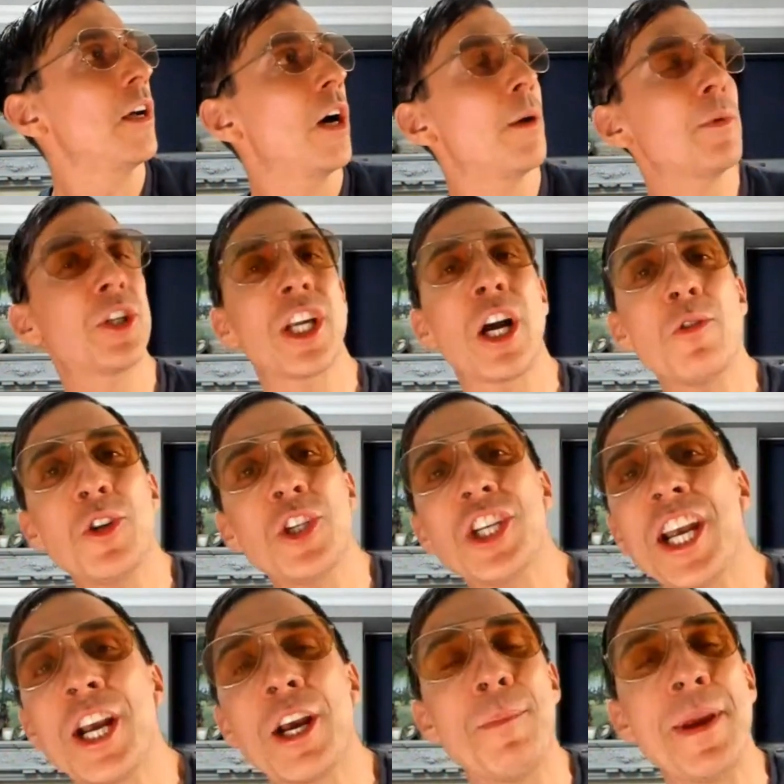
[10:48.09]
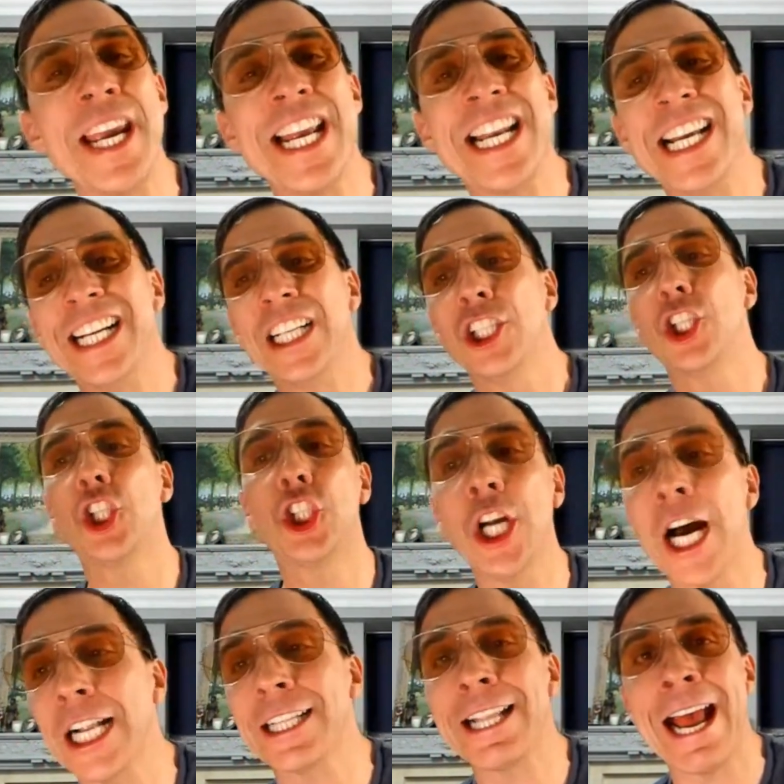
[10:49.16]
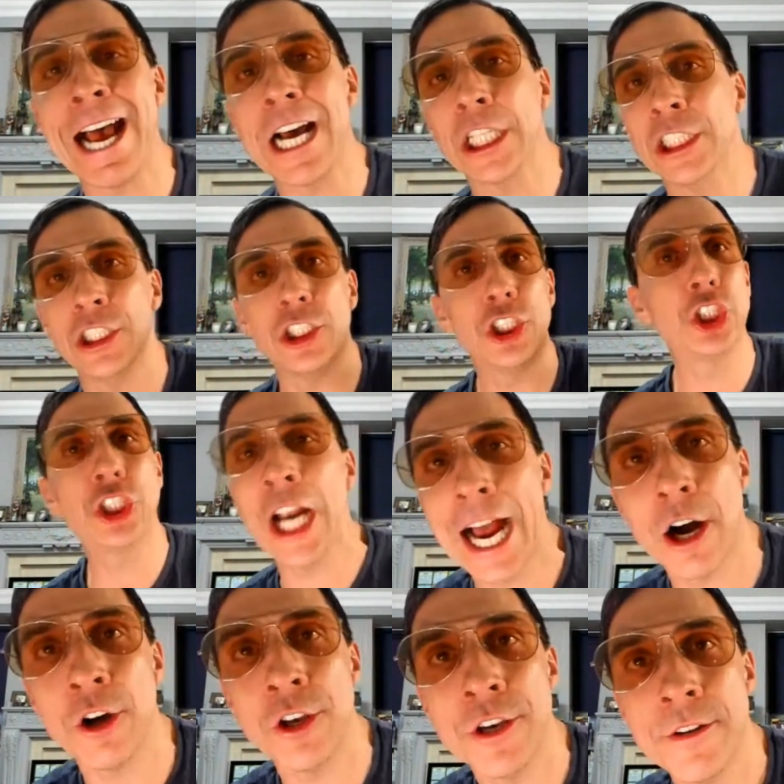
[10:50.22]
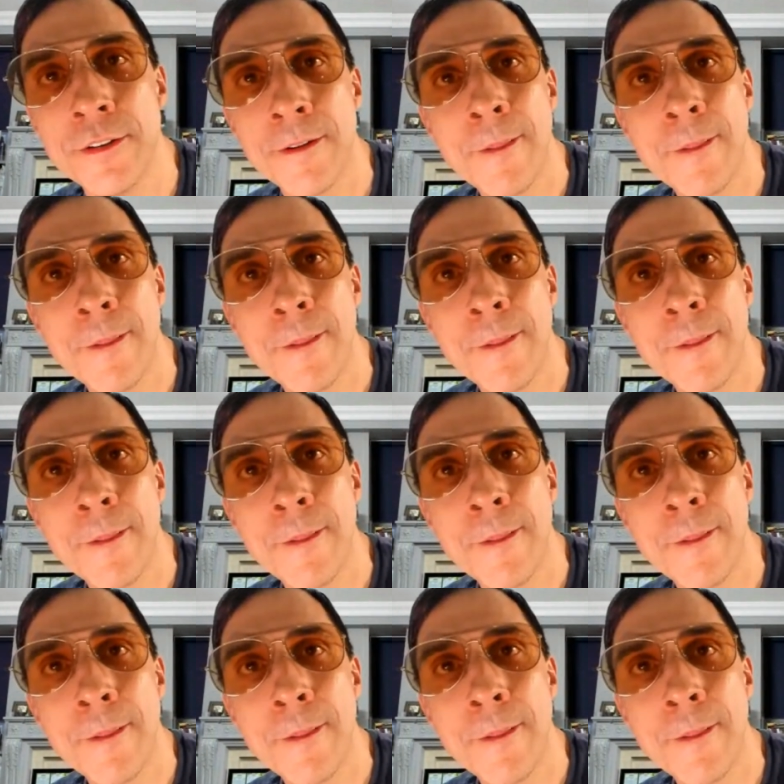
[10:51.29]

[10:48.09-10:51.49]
I'm so sick of being shut down, shat on,